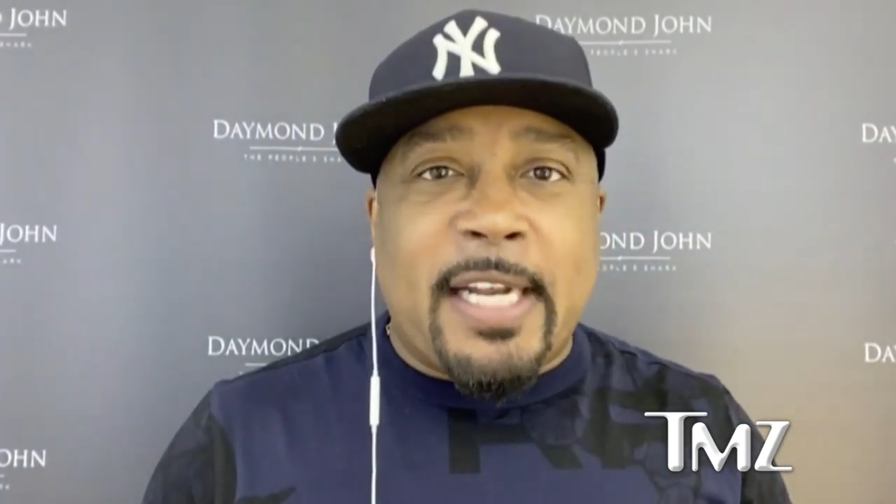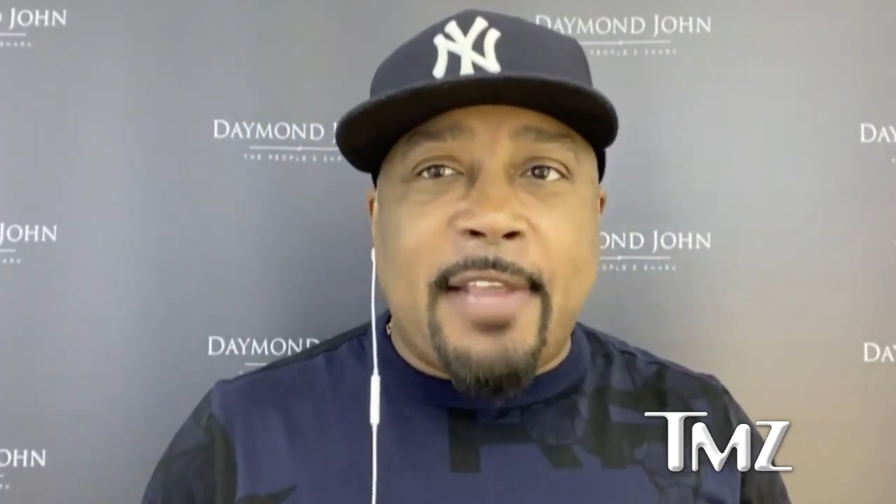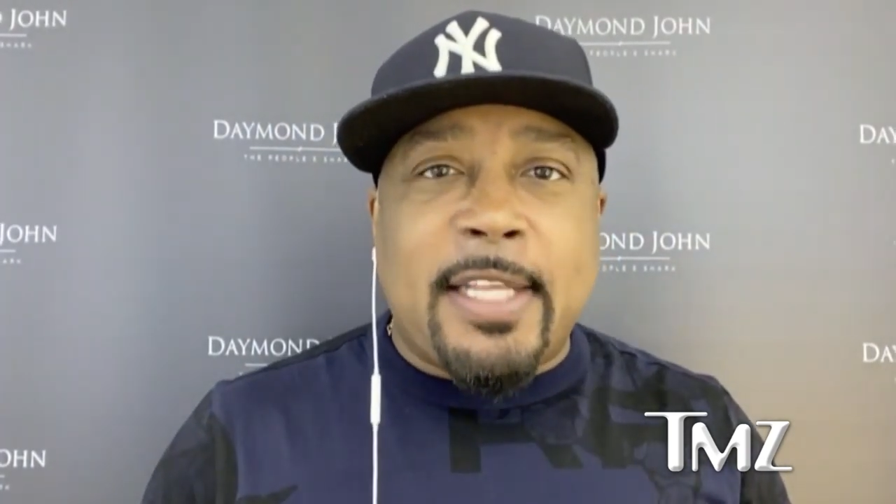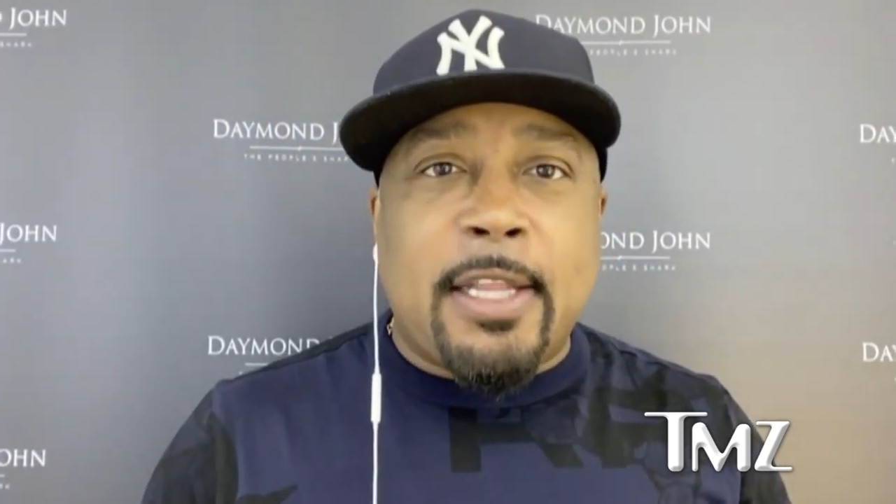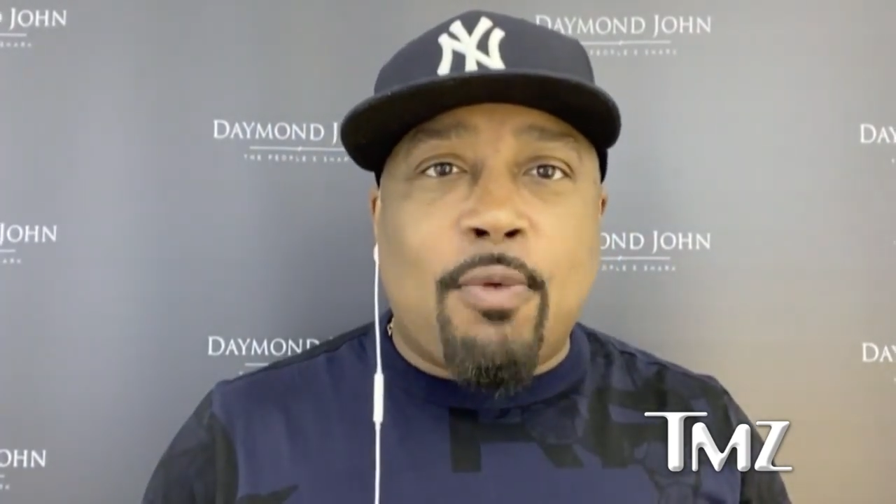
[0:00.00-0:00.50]
And
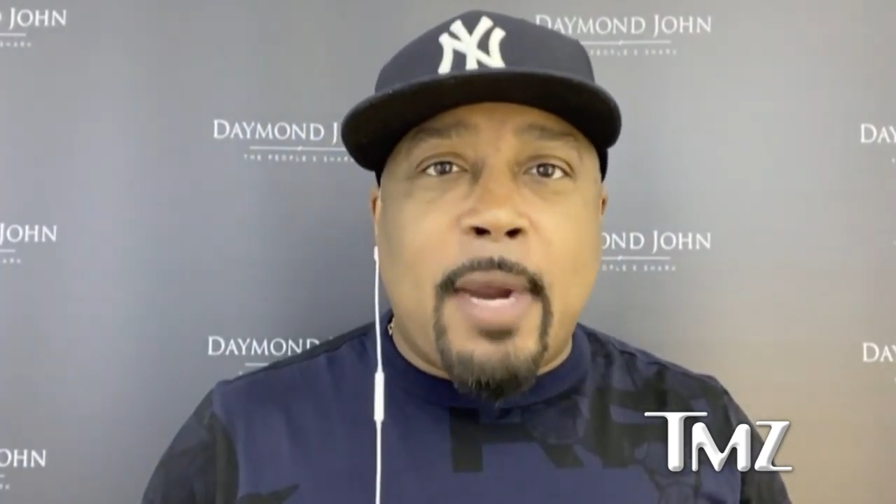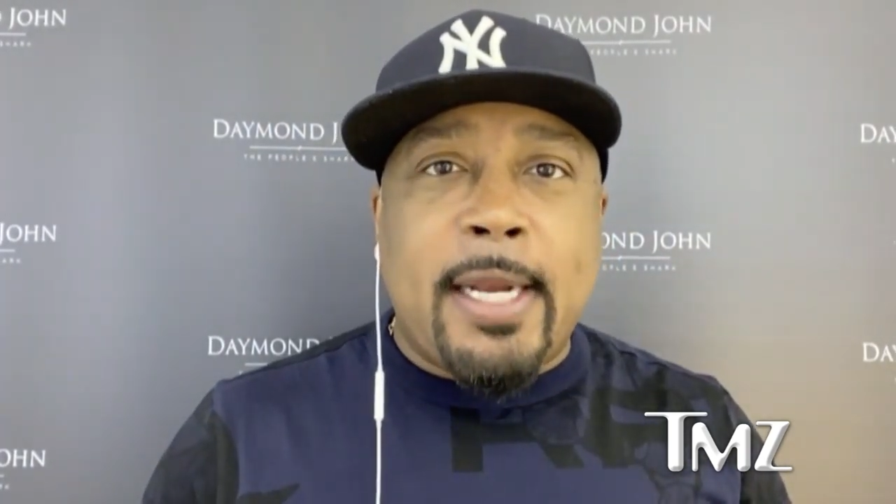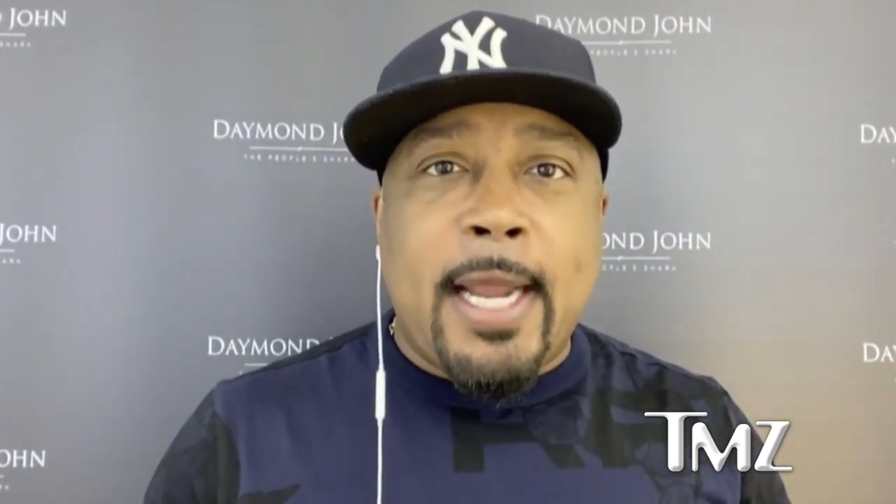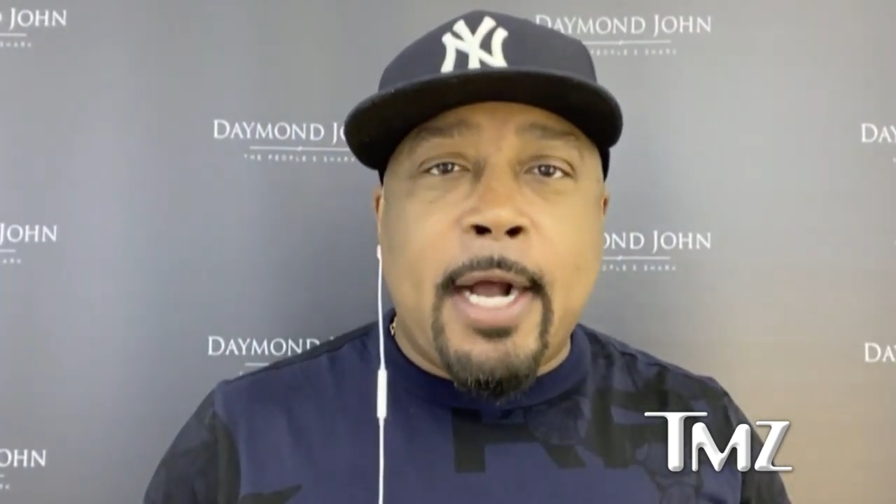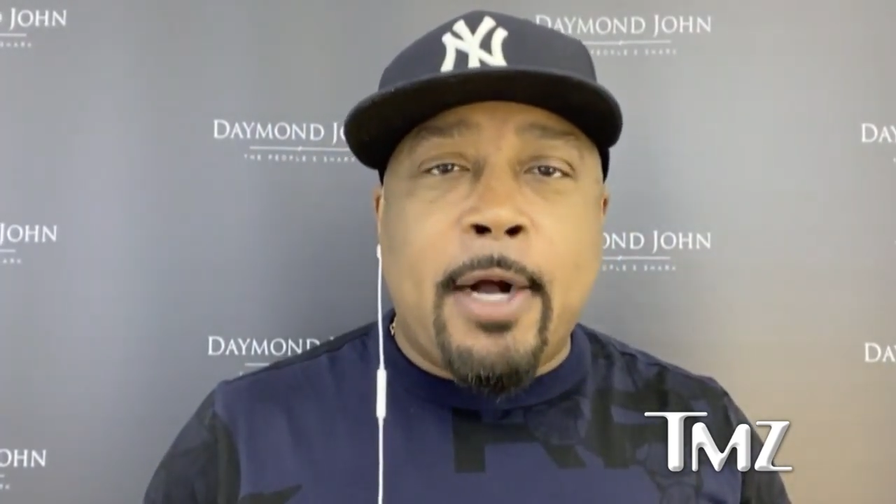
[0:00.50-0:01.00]
I think that
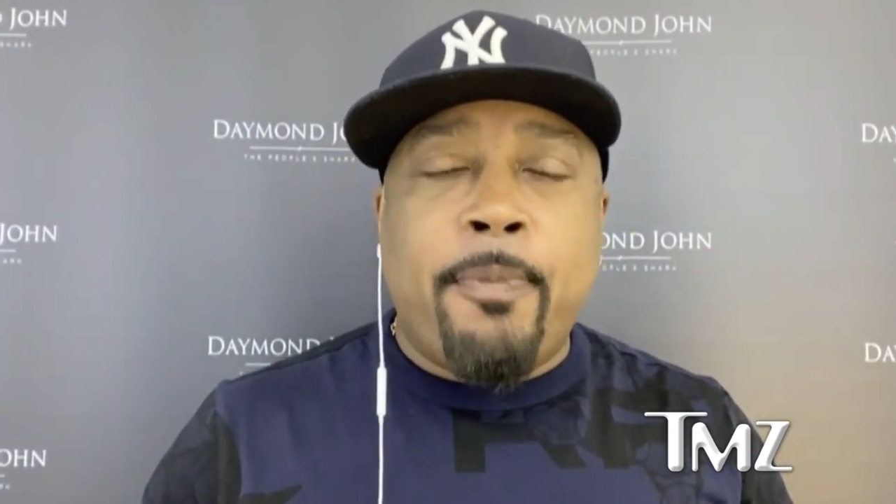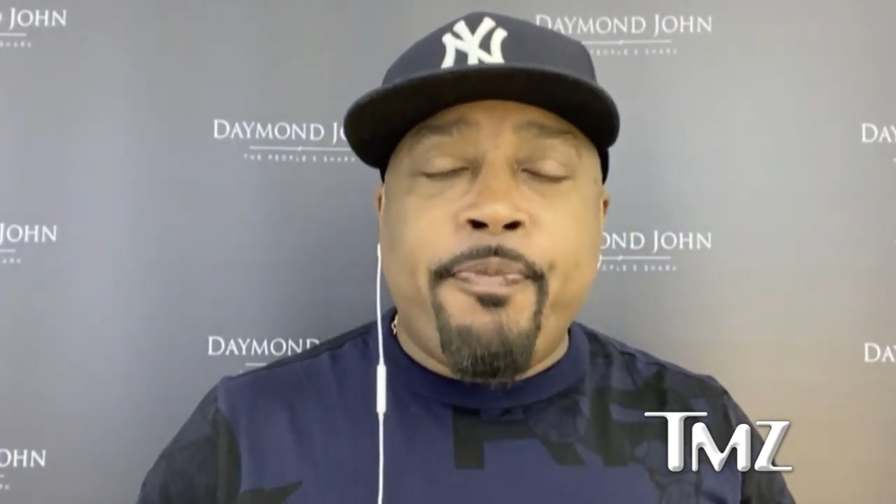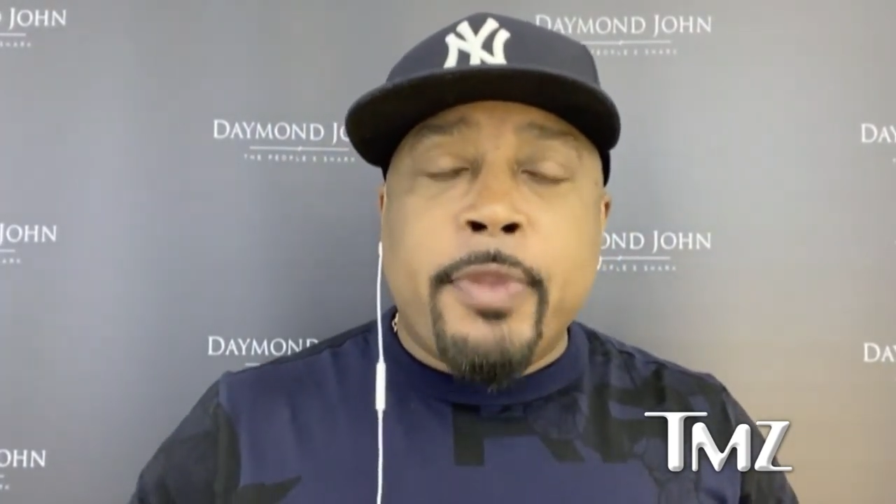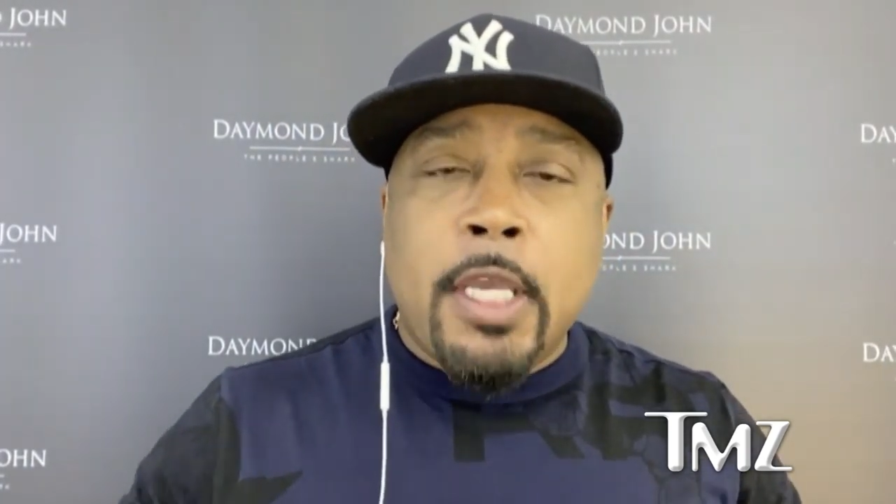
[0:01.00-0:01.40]
right now,